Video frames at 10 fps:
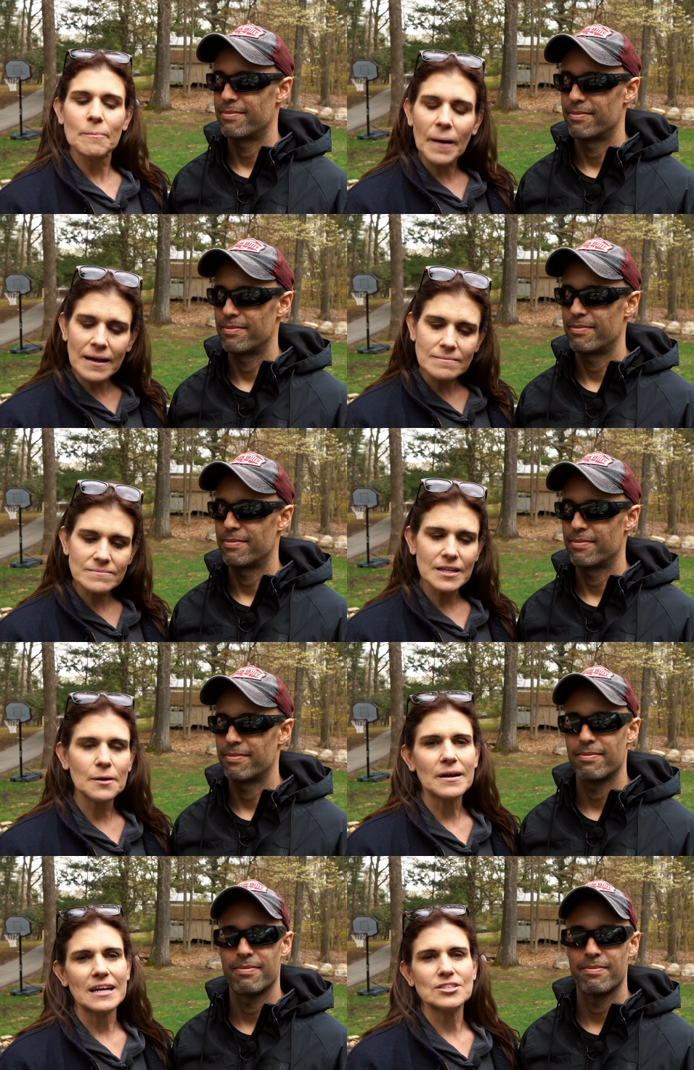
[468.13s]
Speaker 1: But you
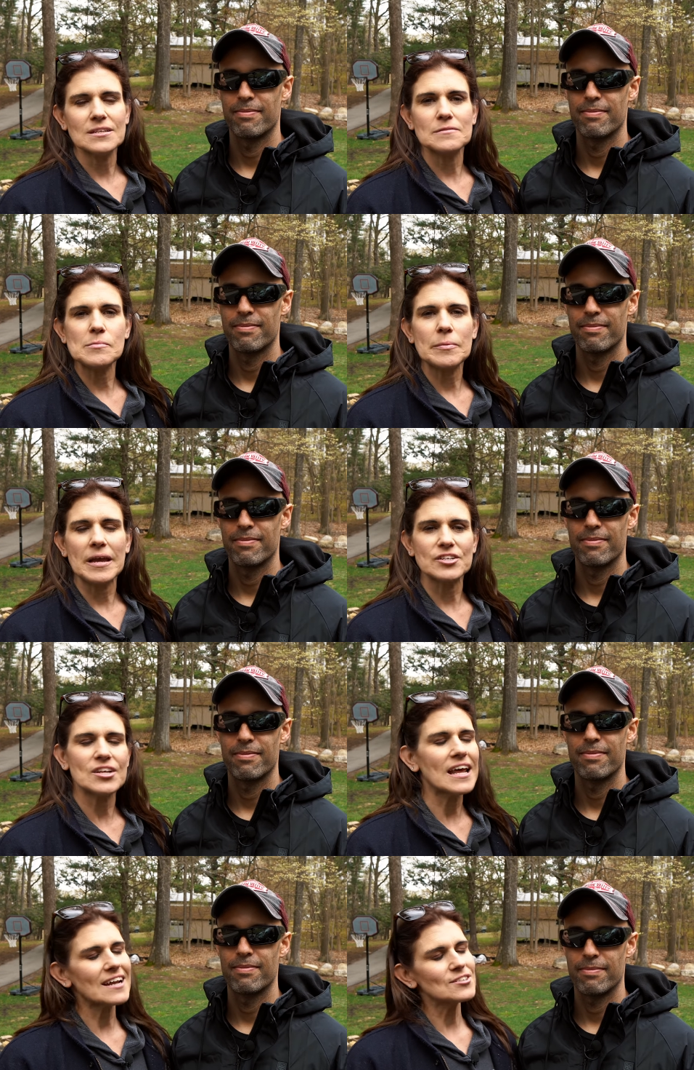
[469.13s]
know what? I just have to be
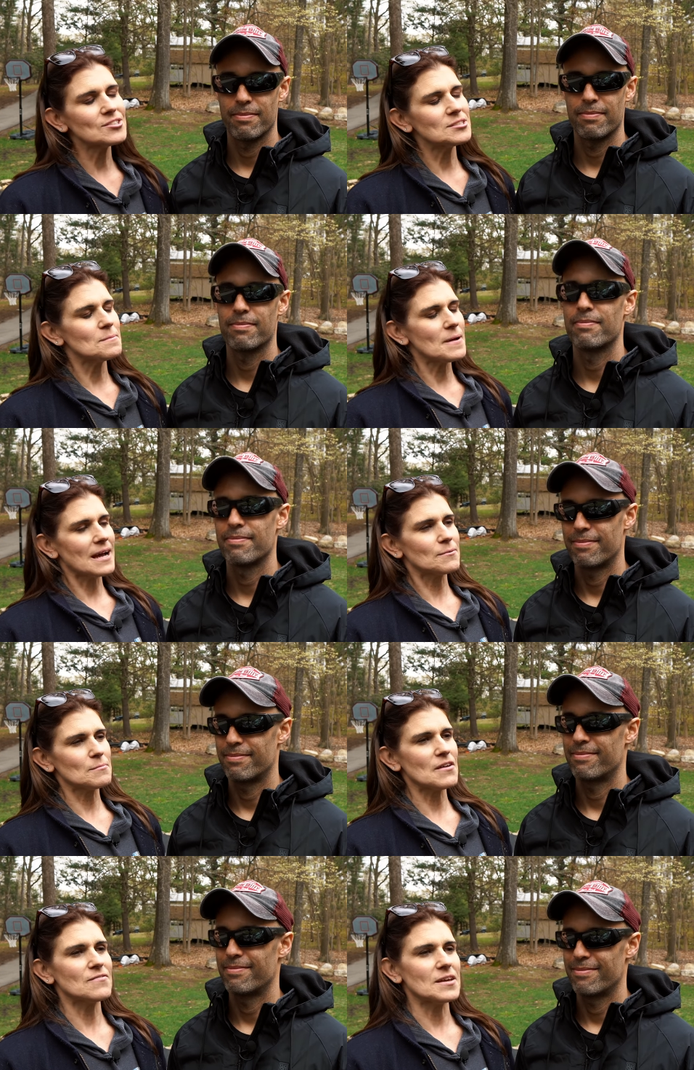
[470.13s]
patient, and I'll just sit back with
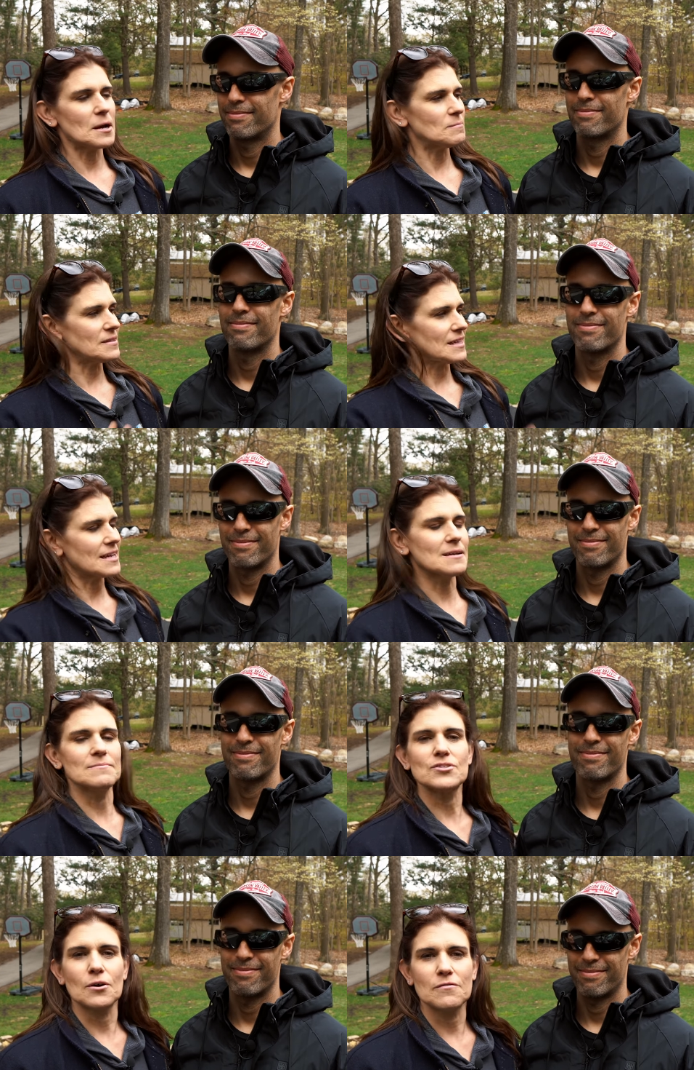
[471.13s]
my feet up and let
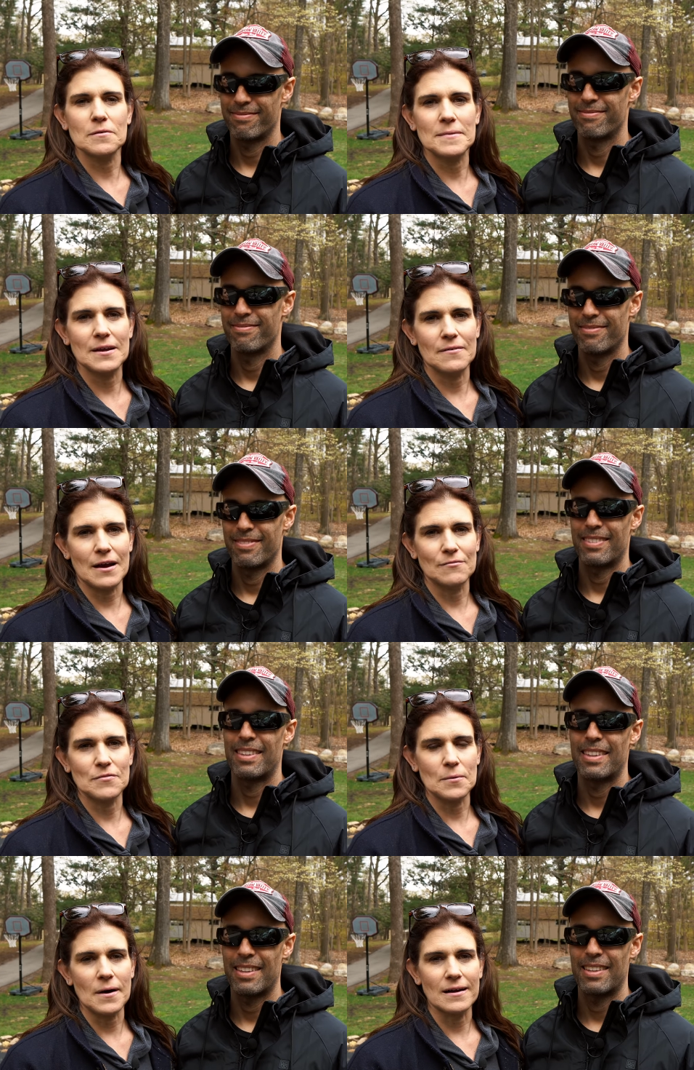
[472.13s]
him chauffeur me around
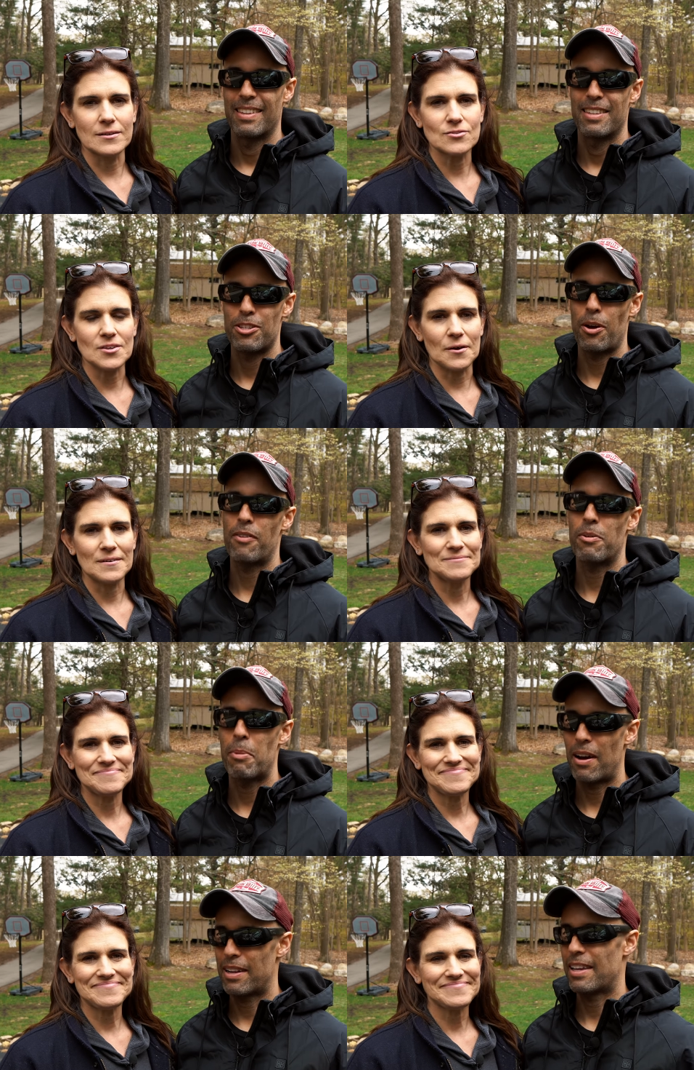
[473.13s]
for a while. So, so
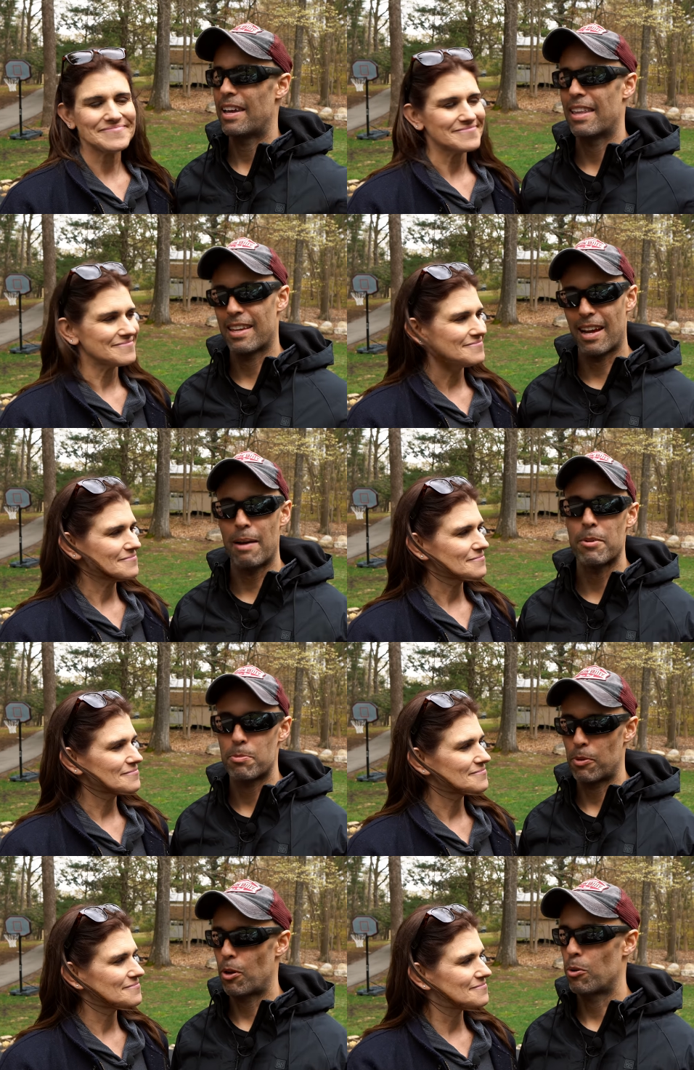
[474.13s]
Speaker 2: everybody in the comments
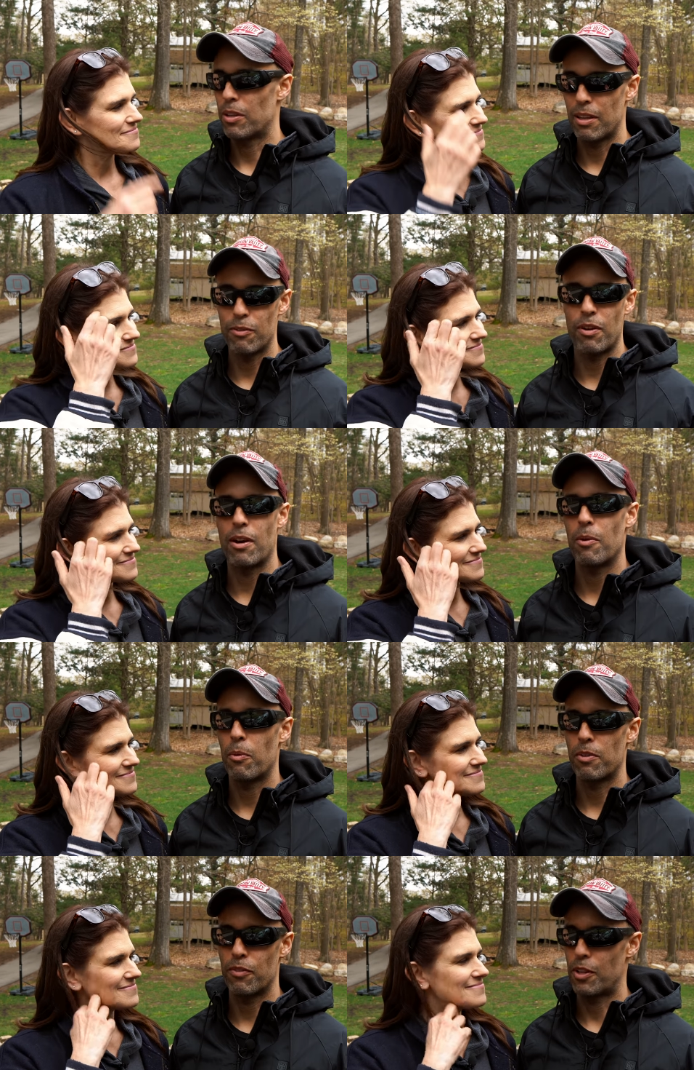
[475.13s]
below, leave uh,
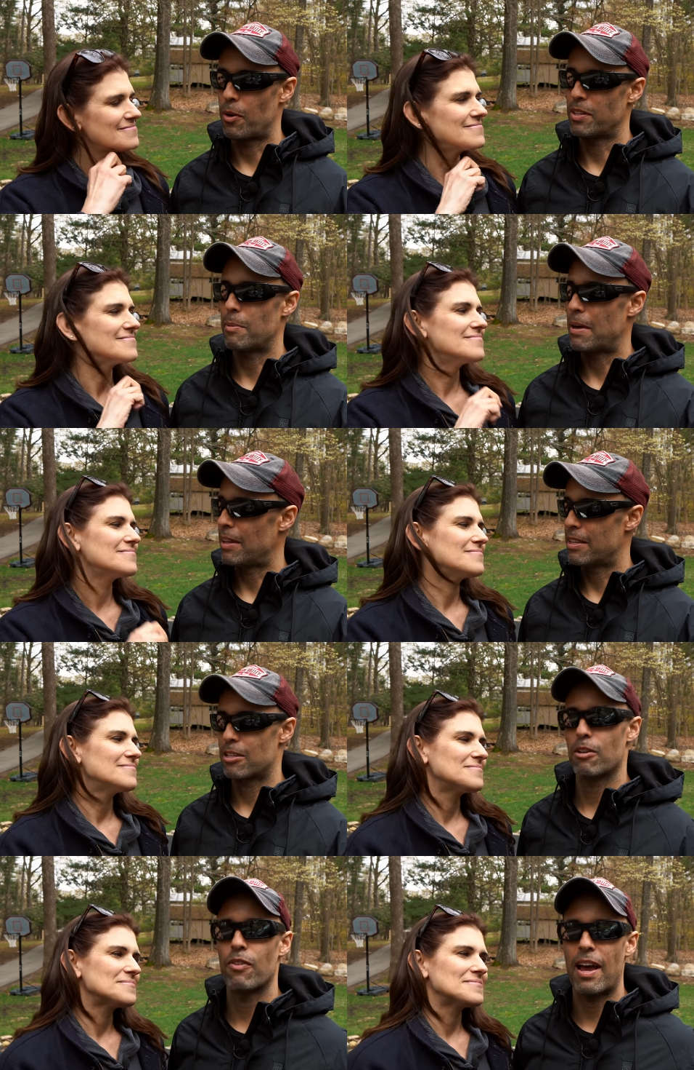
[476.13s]
if you know anything about
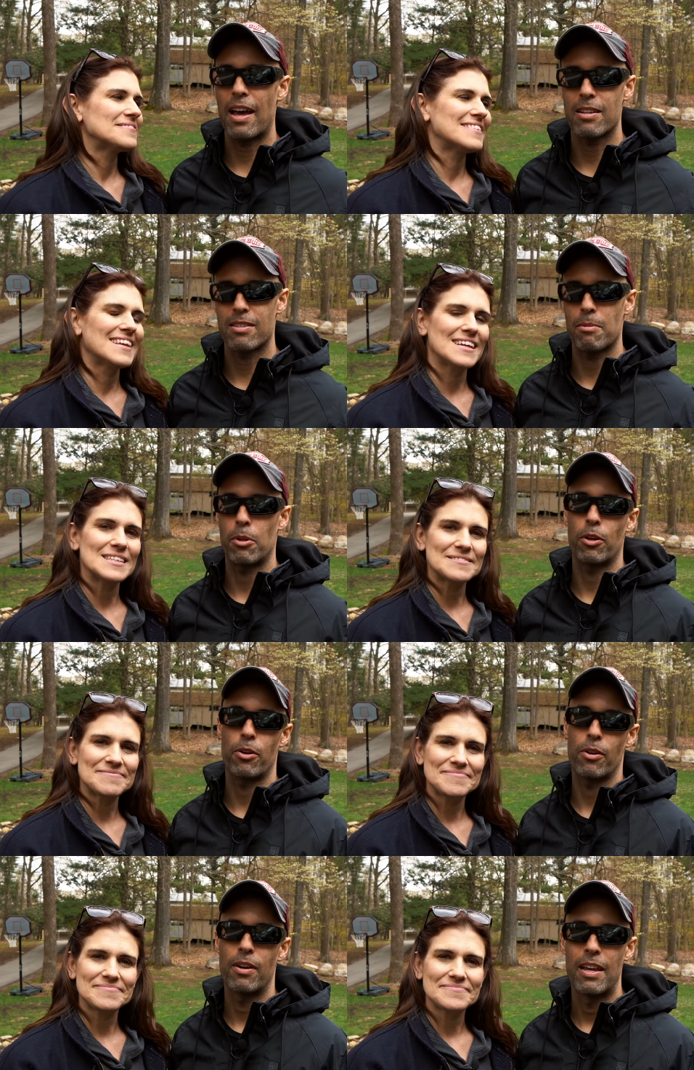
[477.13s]
LASIK, if you had a
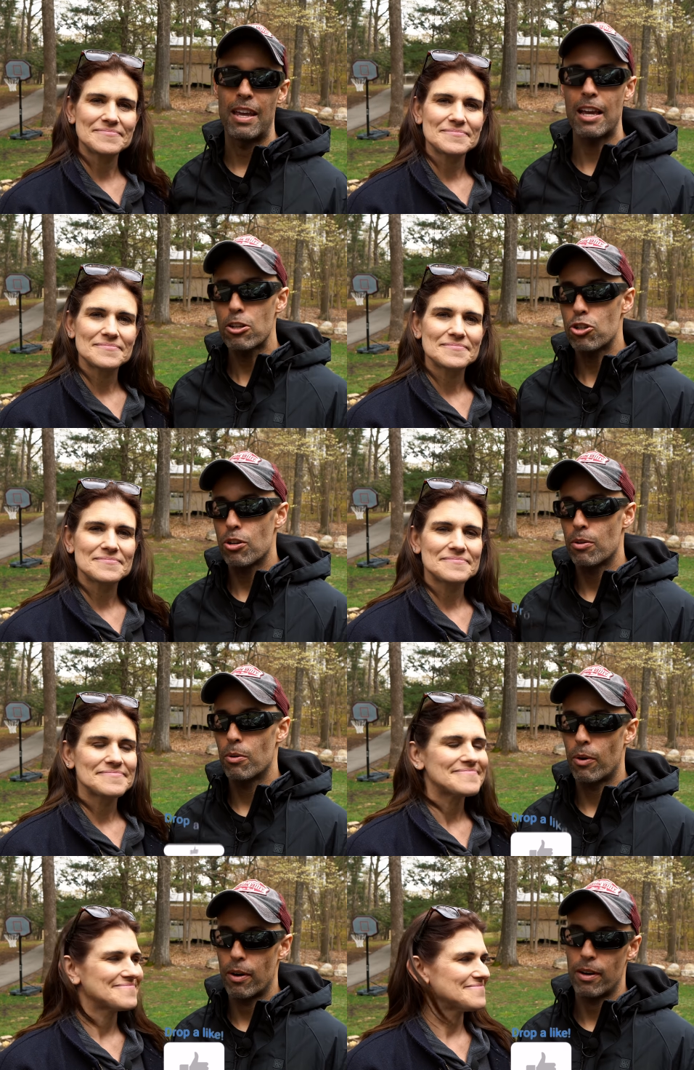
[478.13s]
similar issue
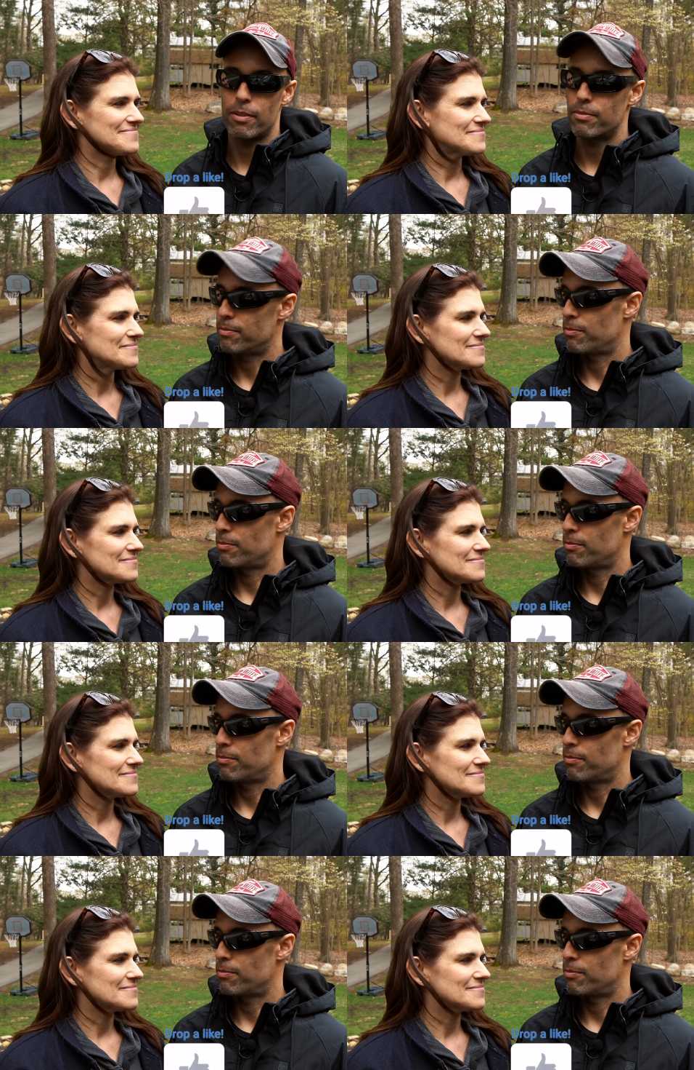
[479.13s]
or